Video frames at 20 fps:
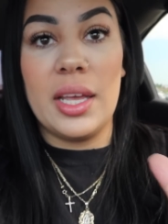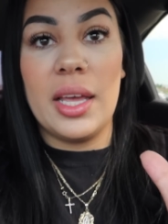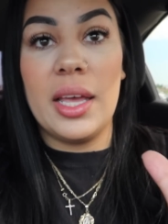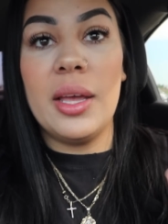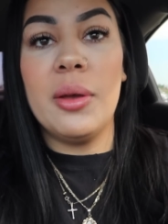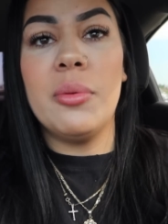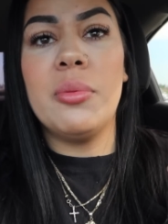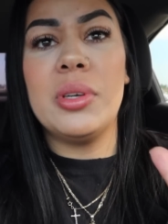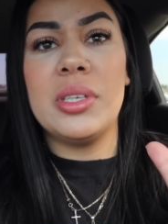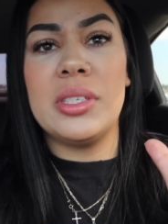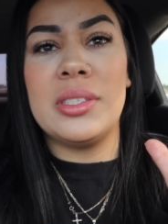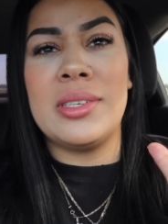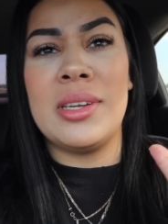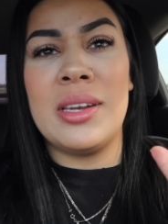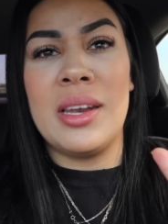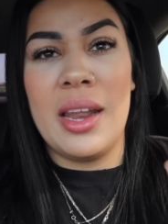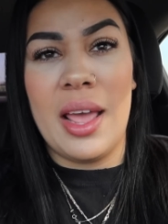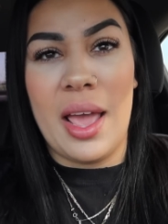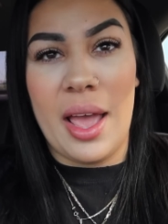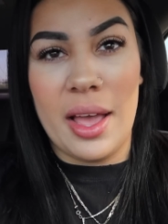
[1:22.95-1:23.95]
It was
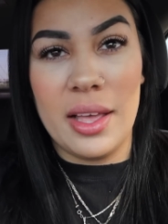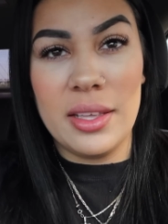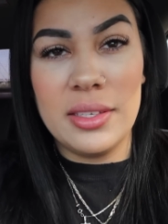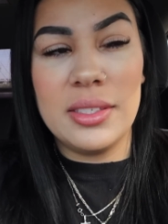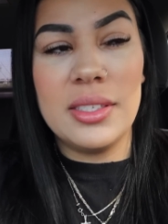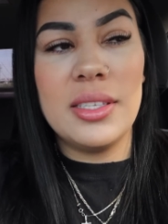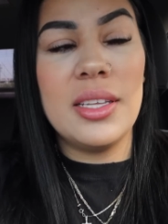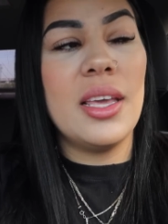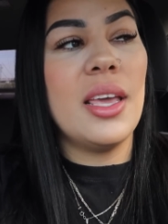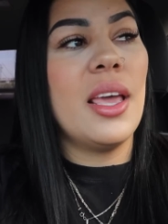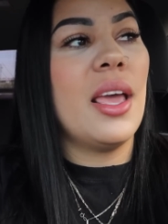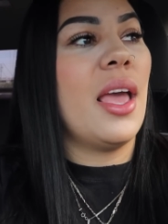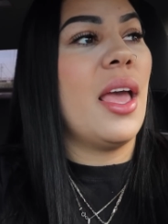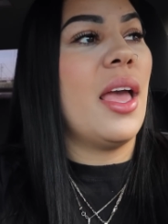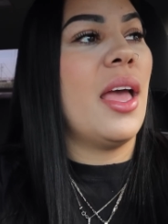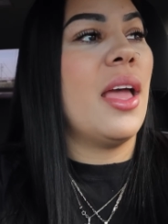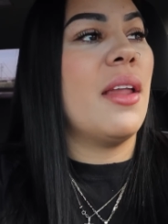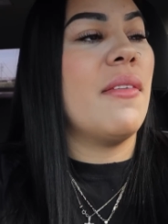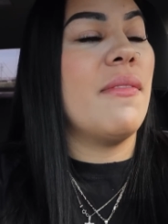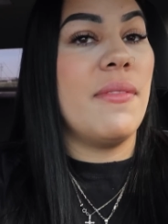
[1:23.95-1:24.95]
nasty
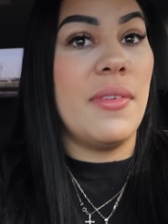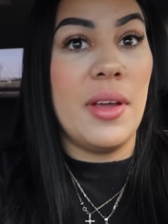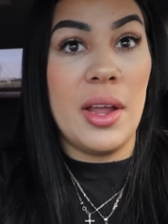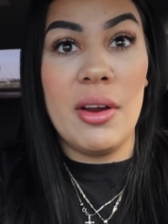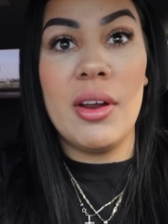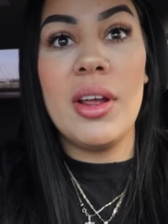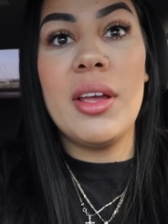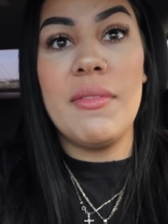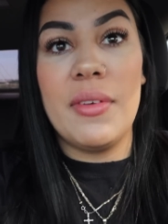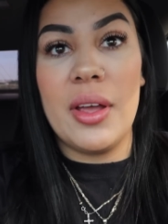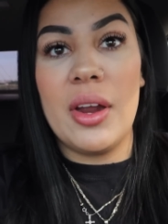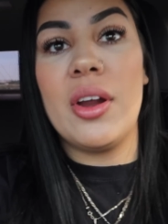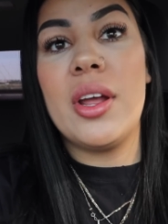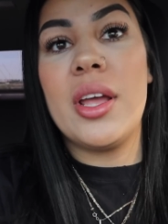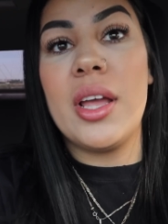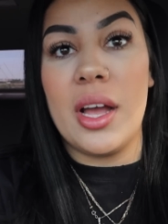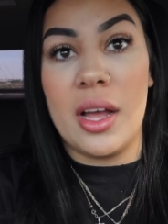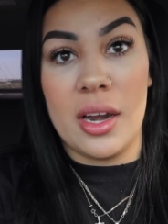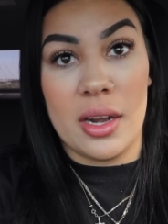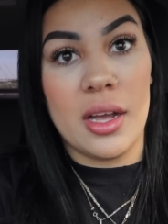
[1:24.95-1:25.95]
and very,
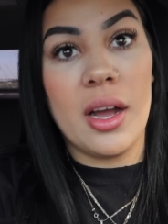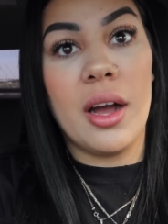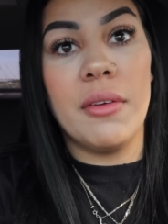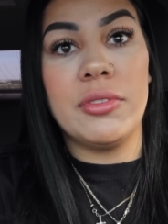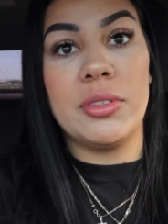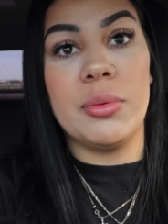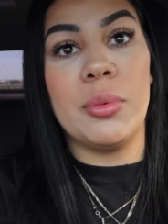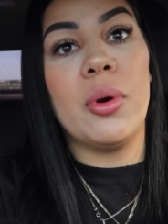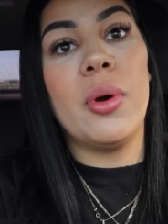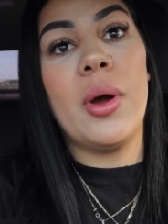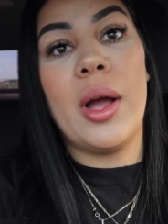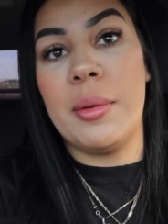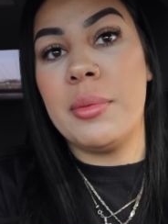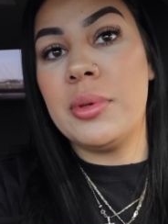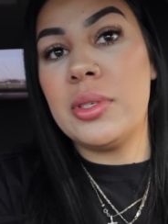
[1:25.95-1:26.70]
very uncomfortable, I'm